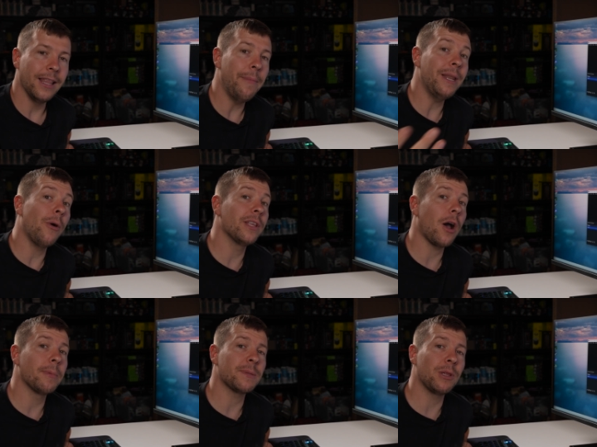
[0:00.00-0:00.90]
Let me know in the
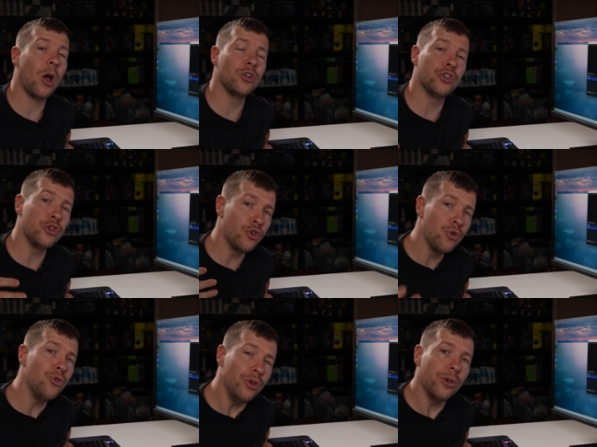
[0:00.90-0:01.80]
comments below, do
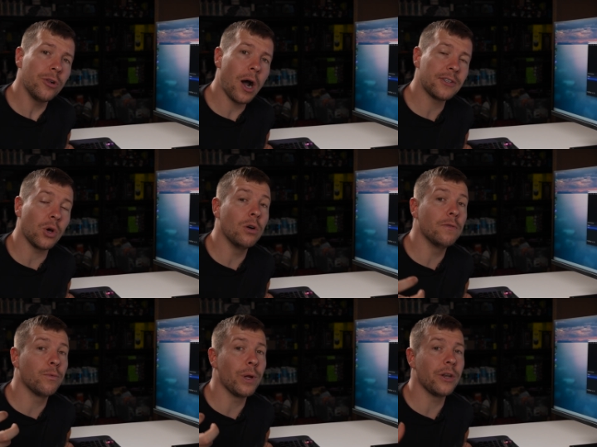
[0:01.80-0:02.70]
you utilize all
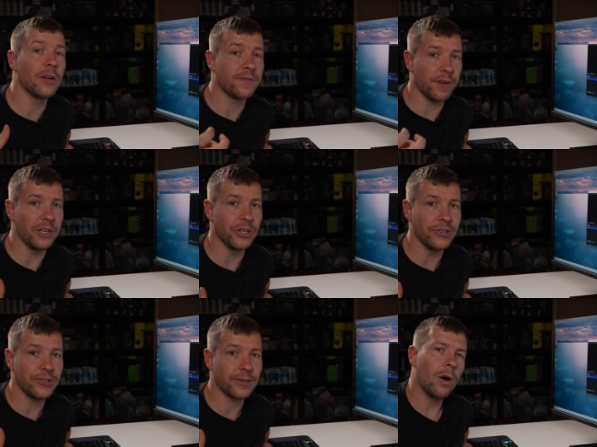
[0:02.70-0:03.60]
of Windows
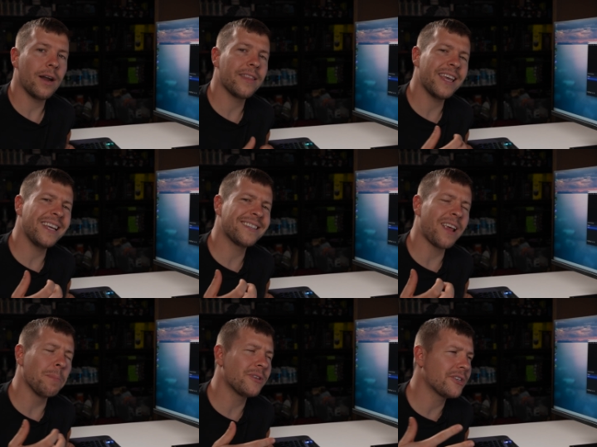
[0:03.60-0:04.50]
features, or are there
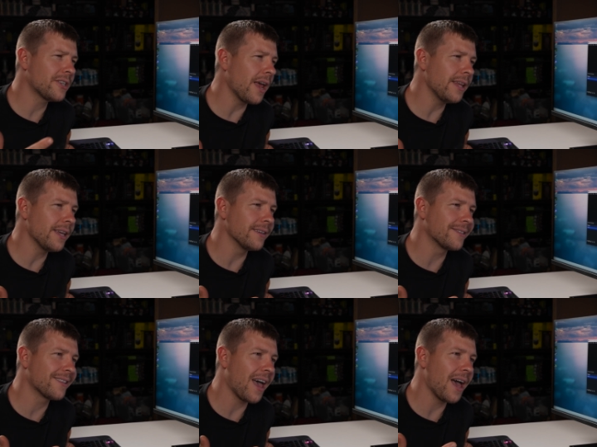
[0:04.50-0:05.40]
some
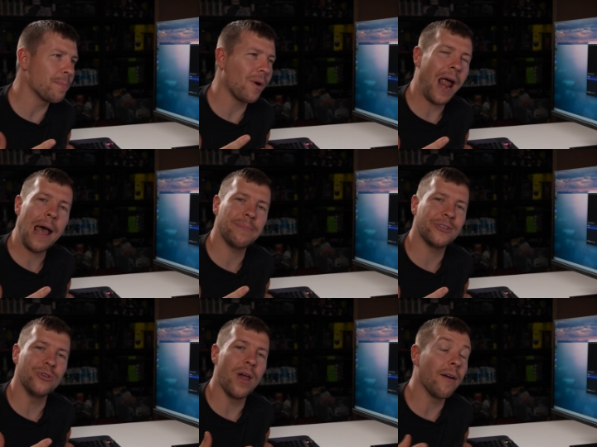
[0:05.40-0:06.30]
settings that
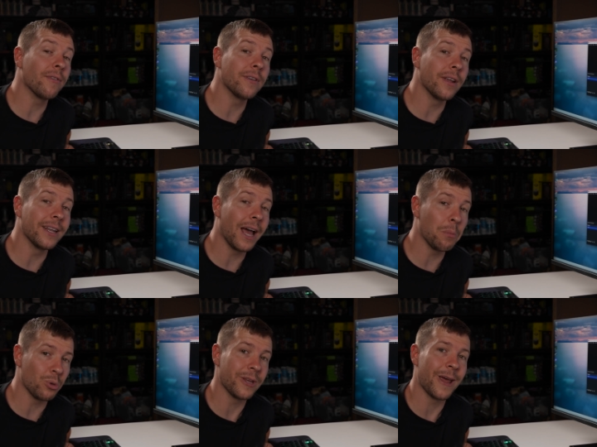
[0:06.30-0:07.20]
perhaps you haven't
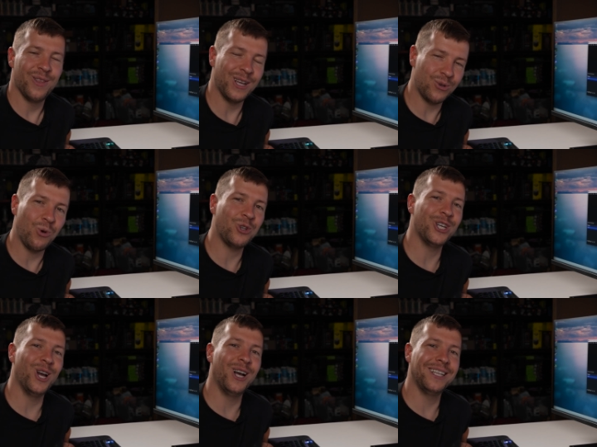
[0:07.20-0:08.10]
enabled yet? Thanks for
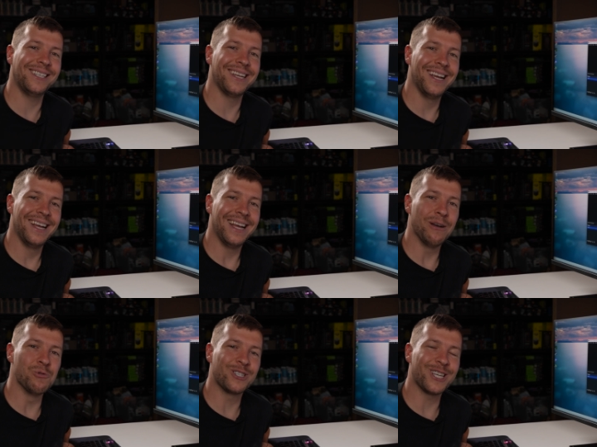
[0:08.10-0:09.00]
watching, guys,
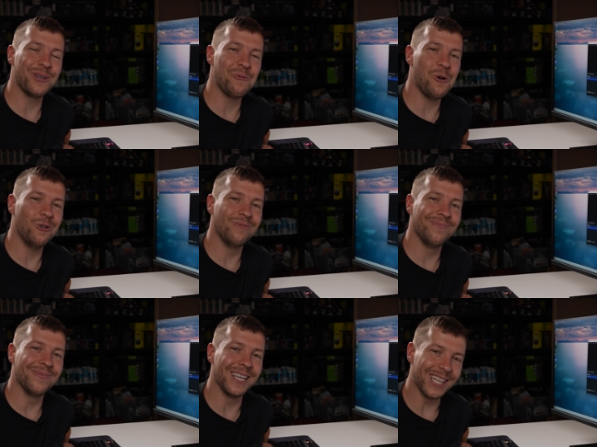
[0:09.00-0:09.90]
and we'll see you all
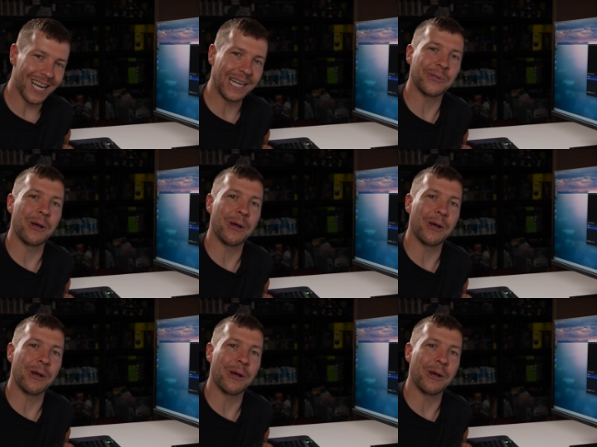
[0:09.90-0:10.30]
in the next